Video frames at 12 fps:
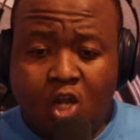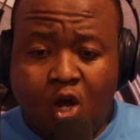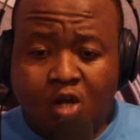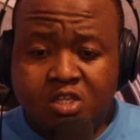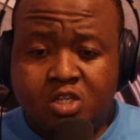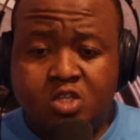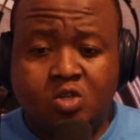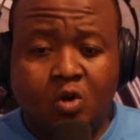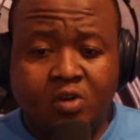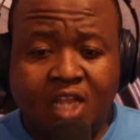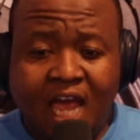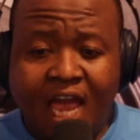you know, the
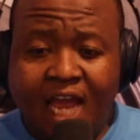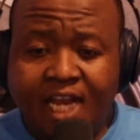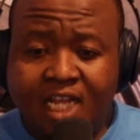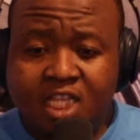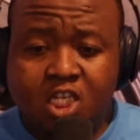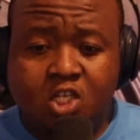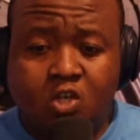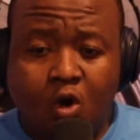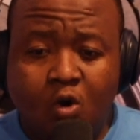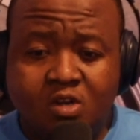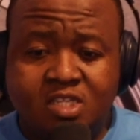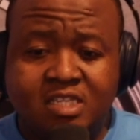storyline and the
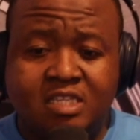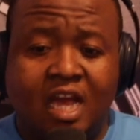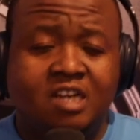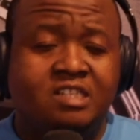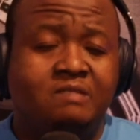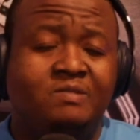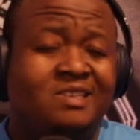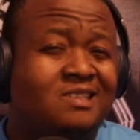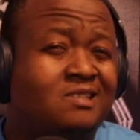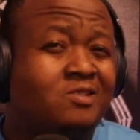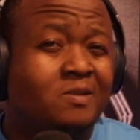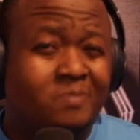jokes is actually
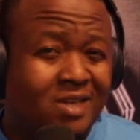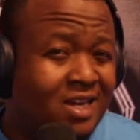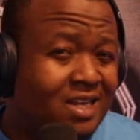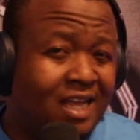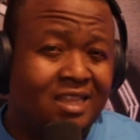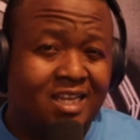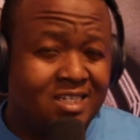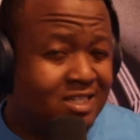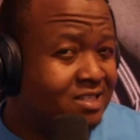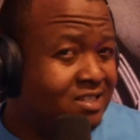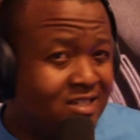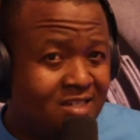being scripted,
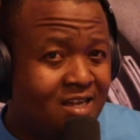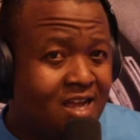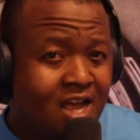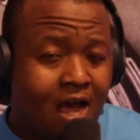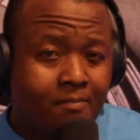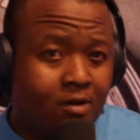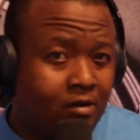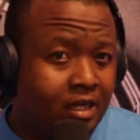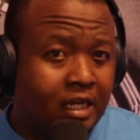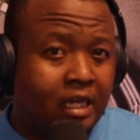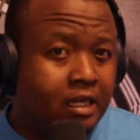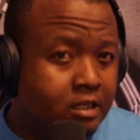allegedly. I'm
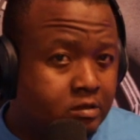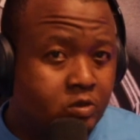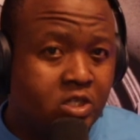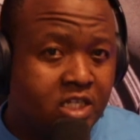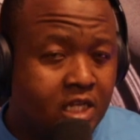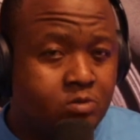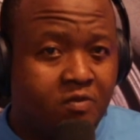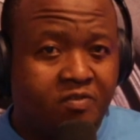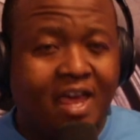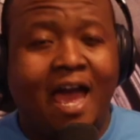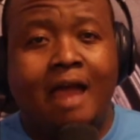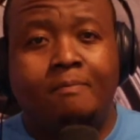not gonna get into details
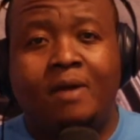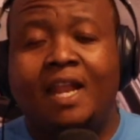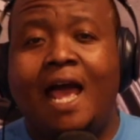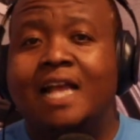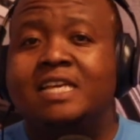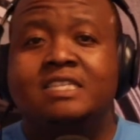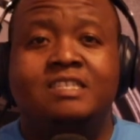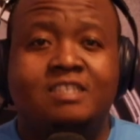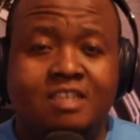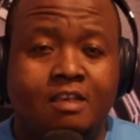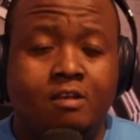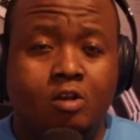of that, but I can
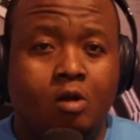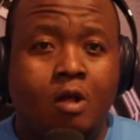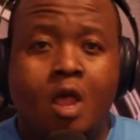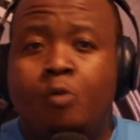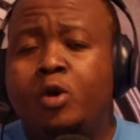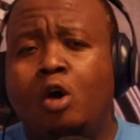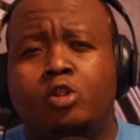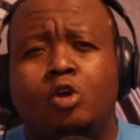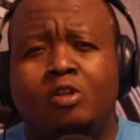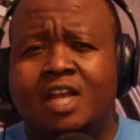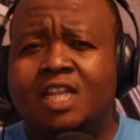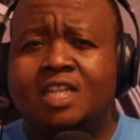see, you know, we
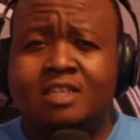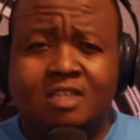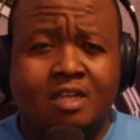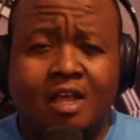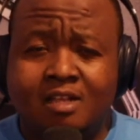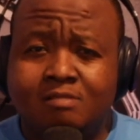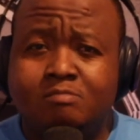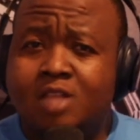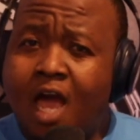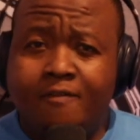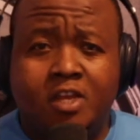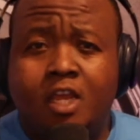all know
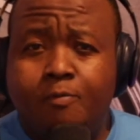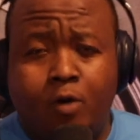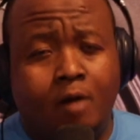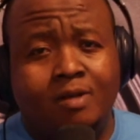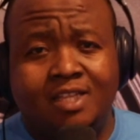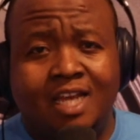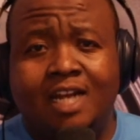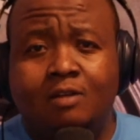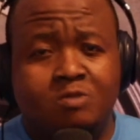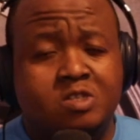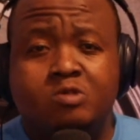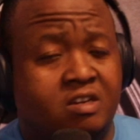that Love and Hip Hop
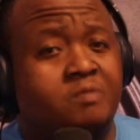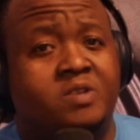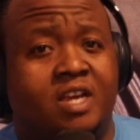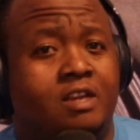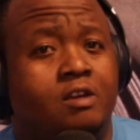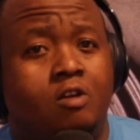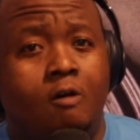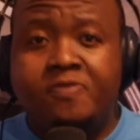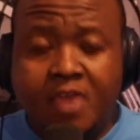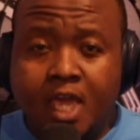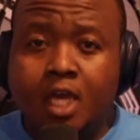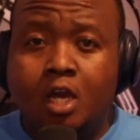Atlanta was scripted. I
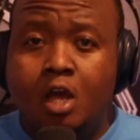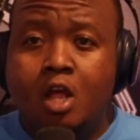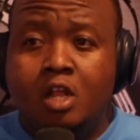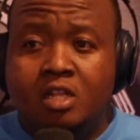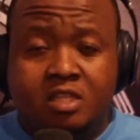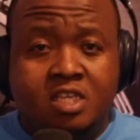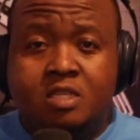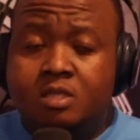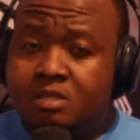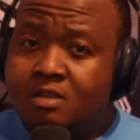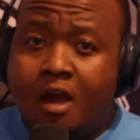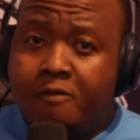think
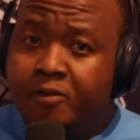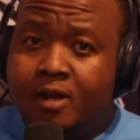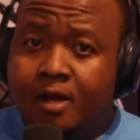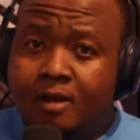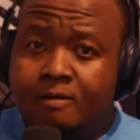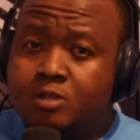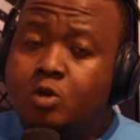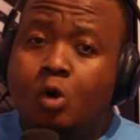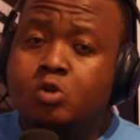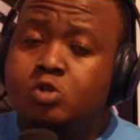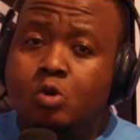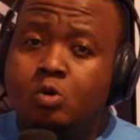this South Africa
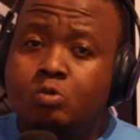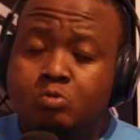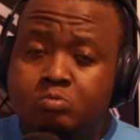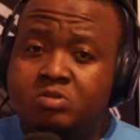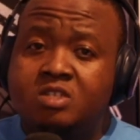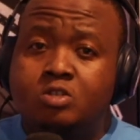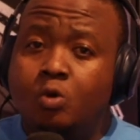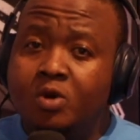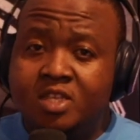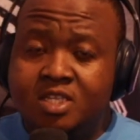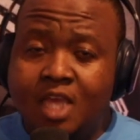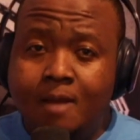is also
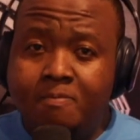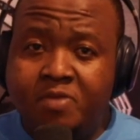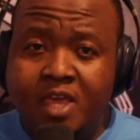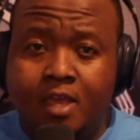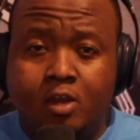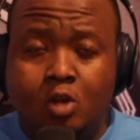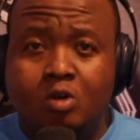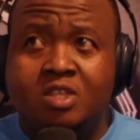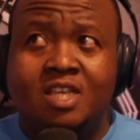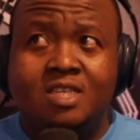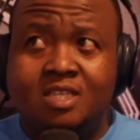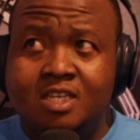doing the same thing. You
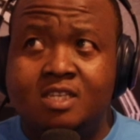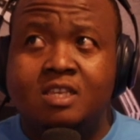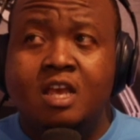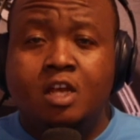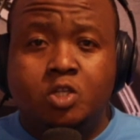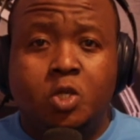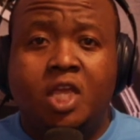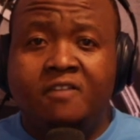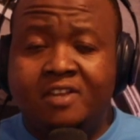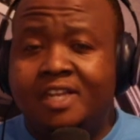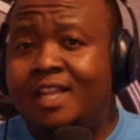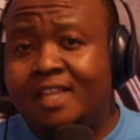know, this is to
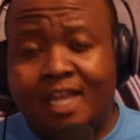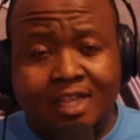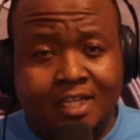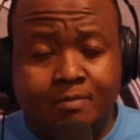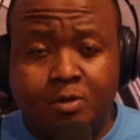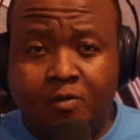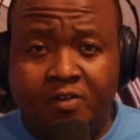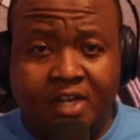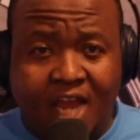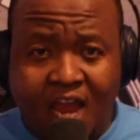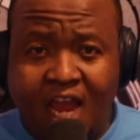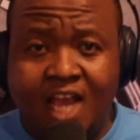give it that little bit
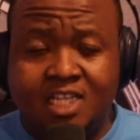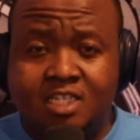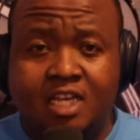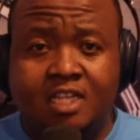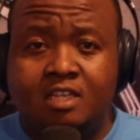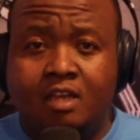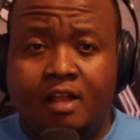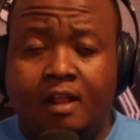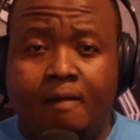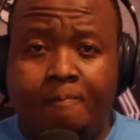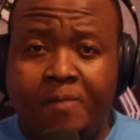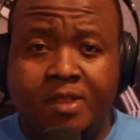of an edge in
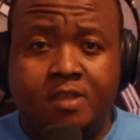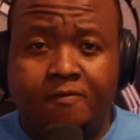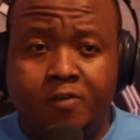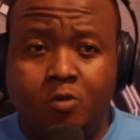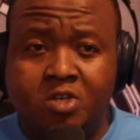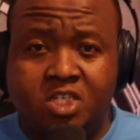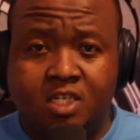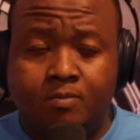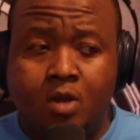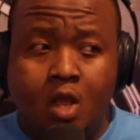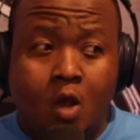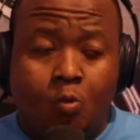the
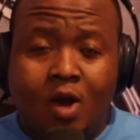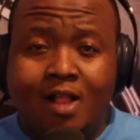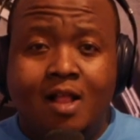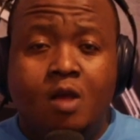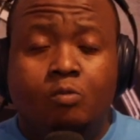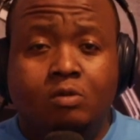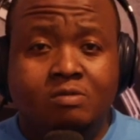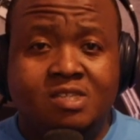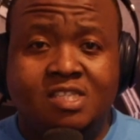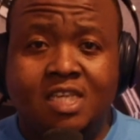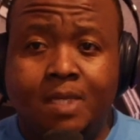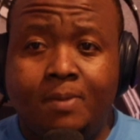viewership. Well,
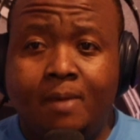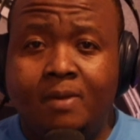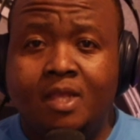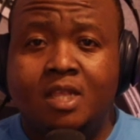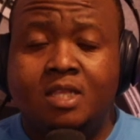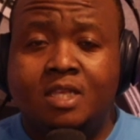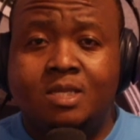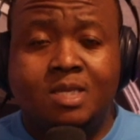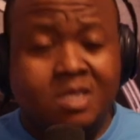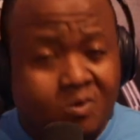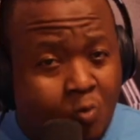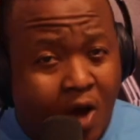we'll see. Maybe
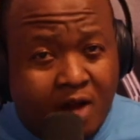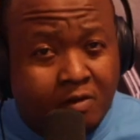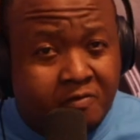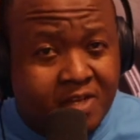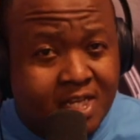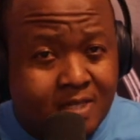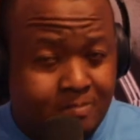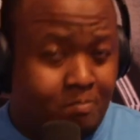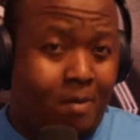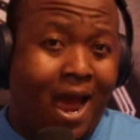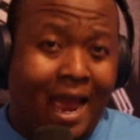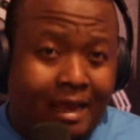the season one of
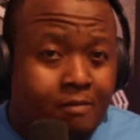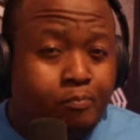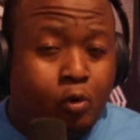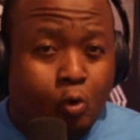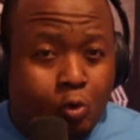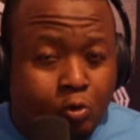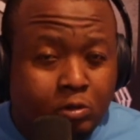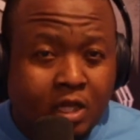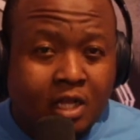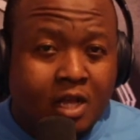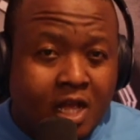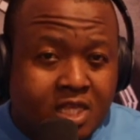this might
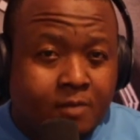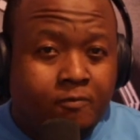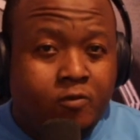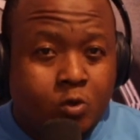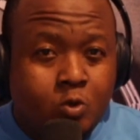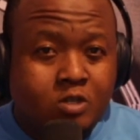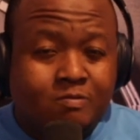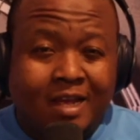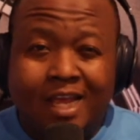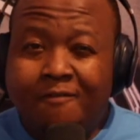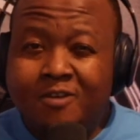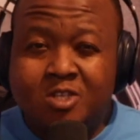pull the
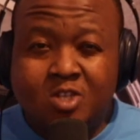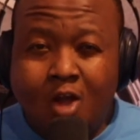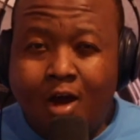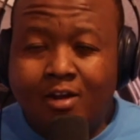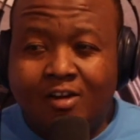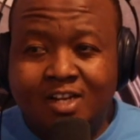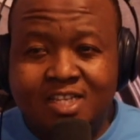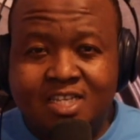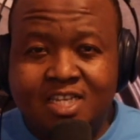views, but if it's not,